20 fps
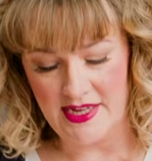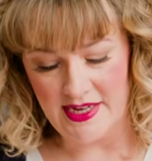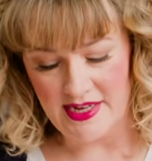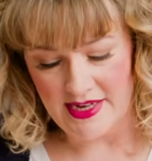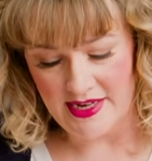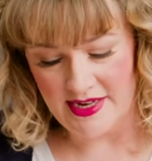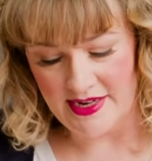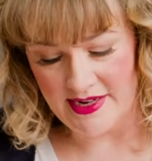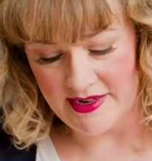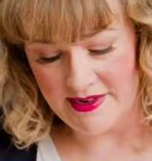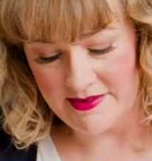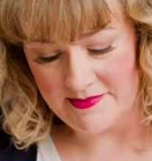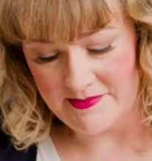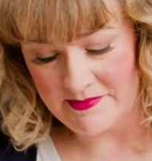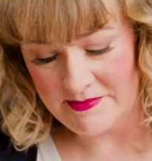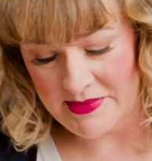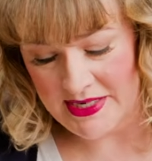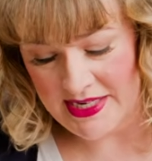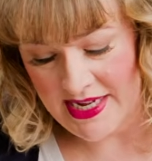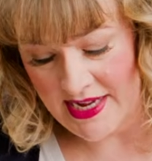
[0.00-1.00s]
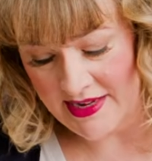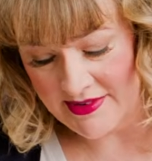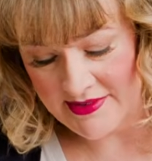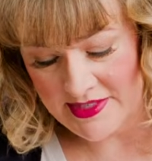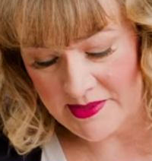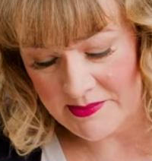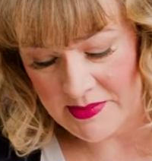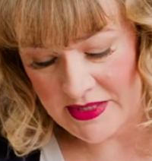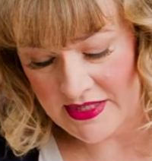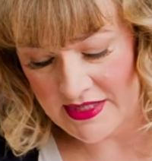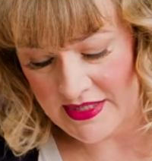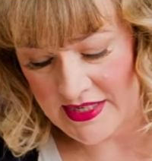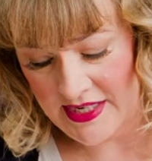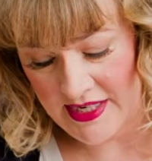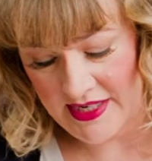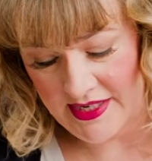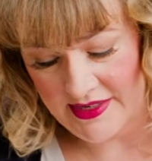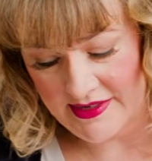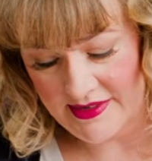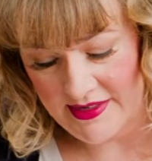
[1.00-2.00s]
But yeah,
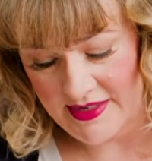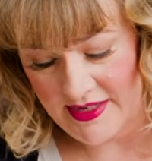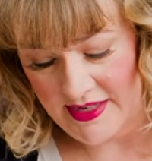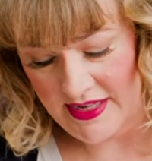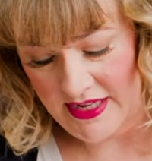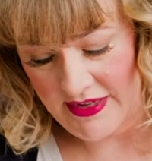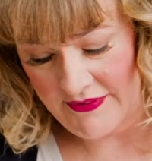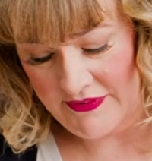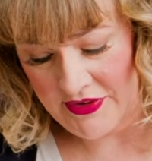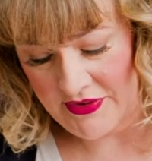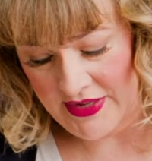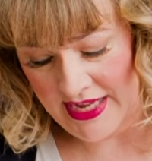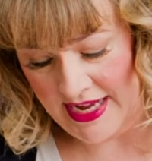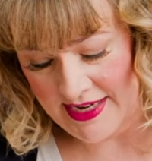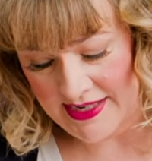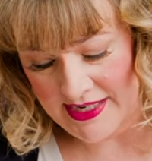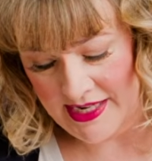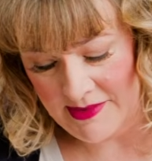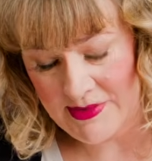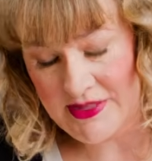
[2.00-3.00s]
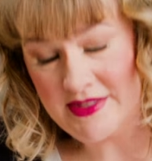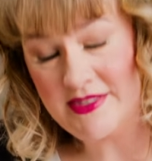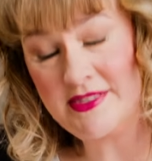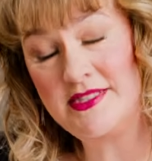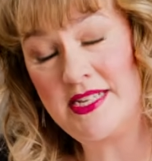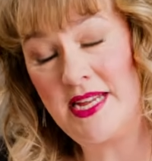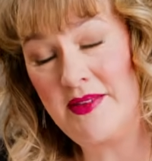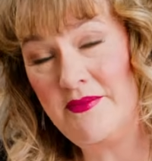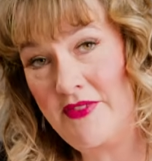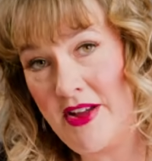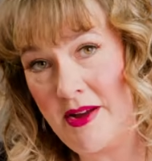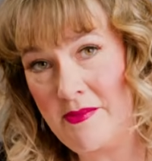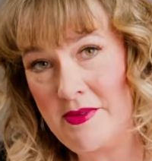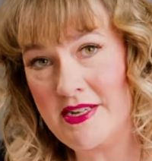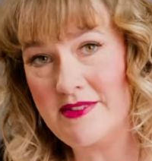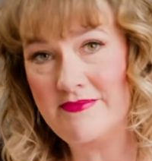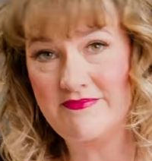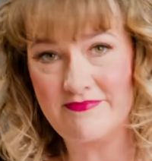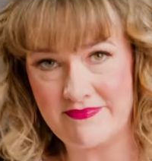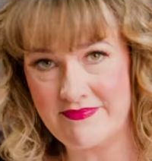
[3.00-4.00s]
typically, if you can keep it the same fabric,
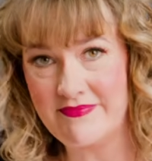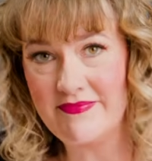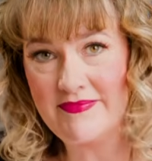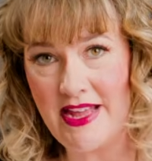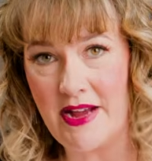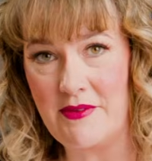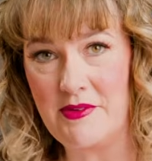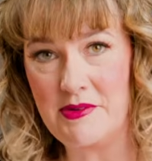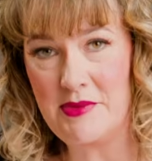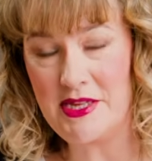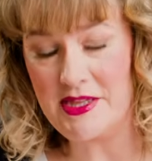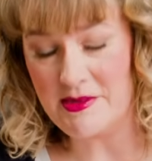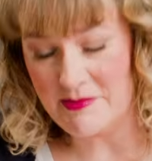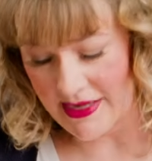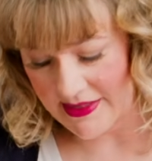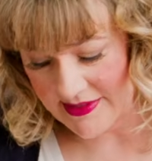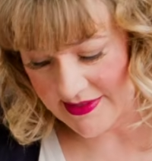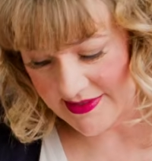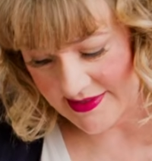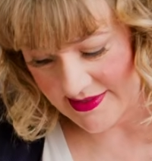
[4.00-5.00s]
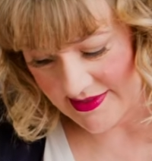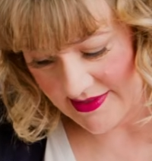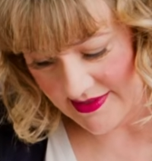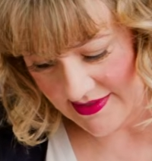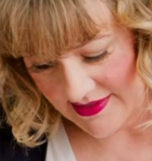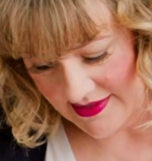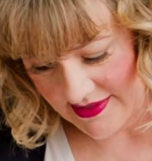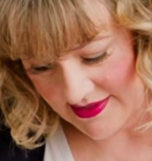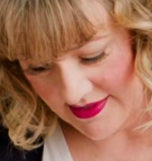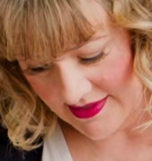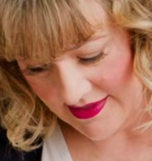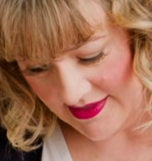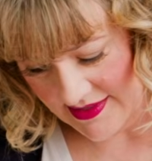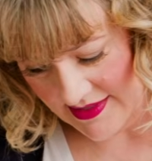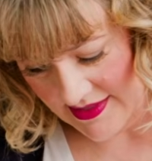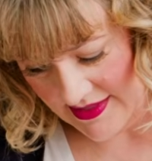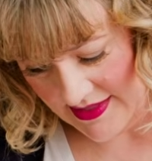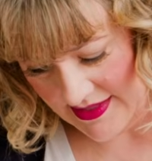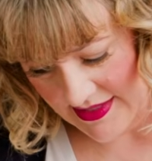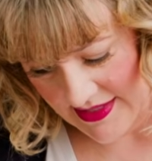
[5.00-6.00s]
that would be the best.
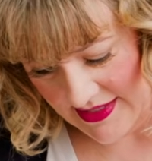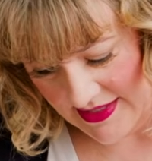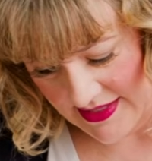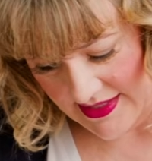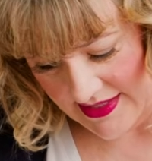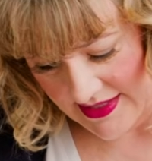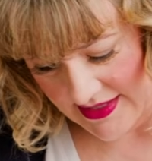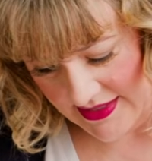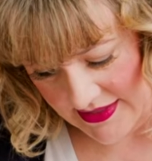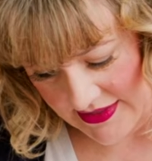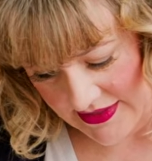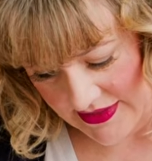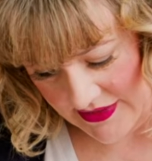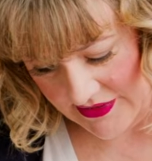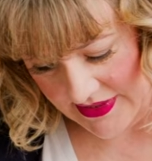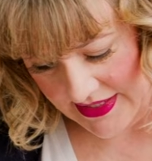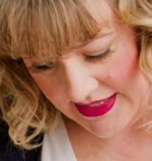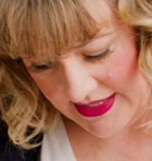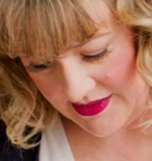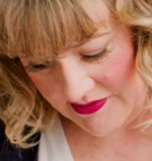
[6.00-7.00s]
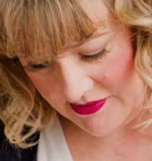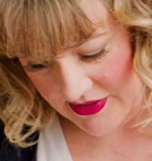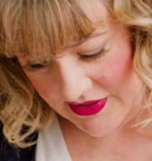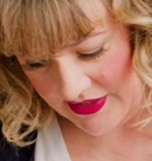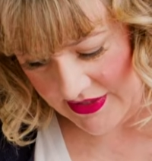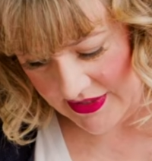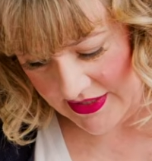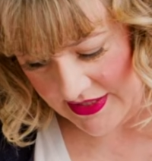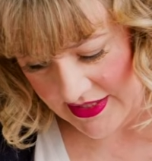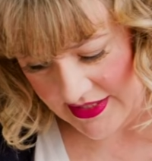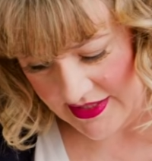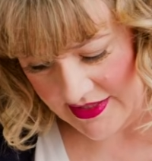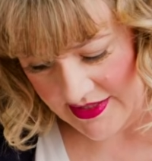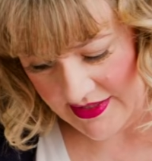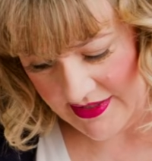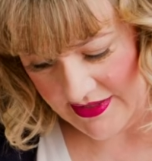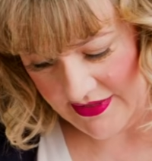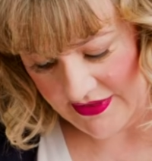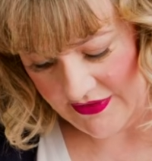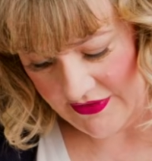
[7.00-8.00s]
So again, we're just going to
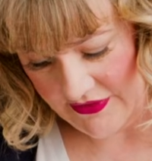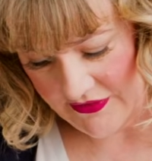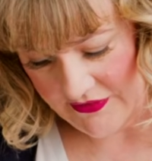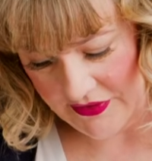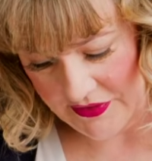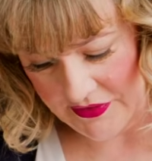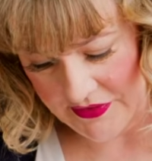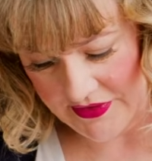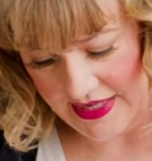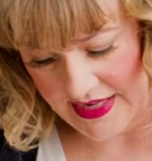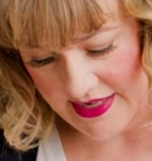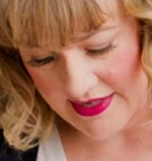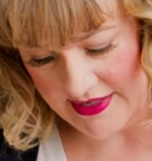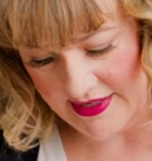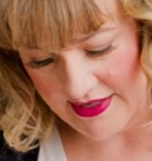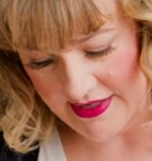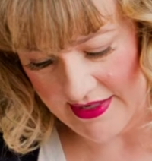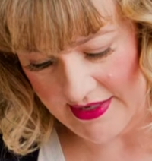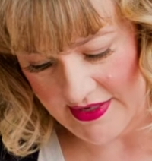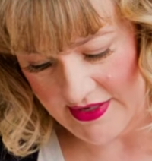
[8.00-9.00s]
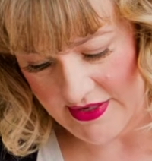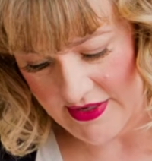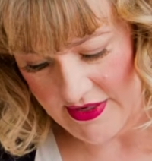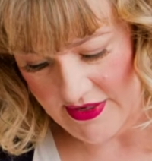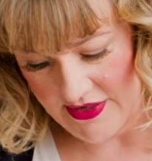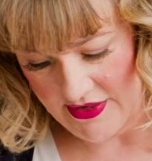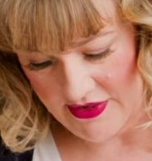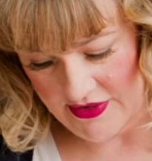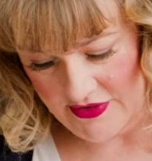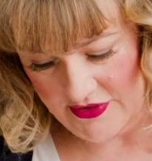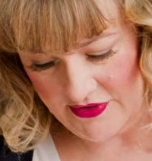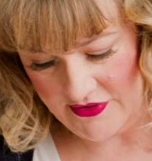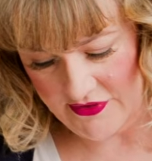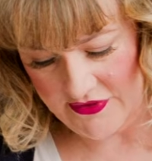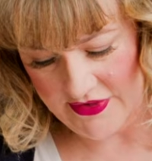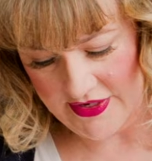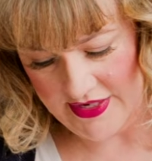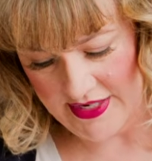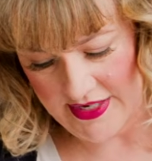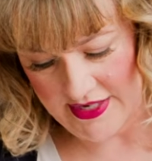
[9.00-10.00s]
fold that over
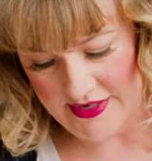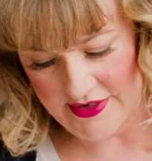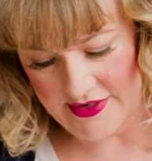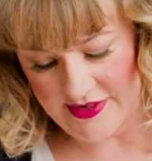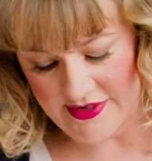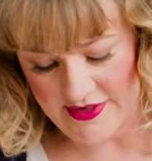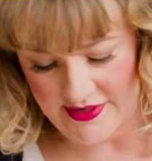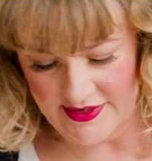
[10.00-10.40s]
here.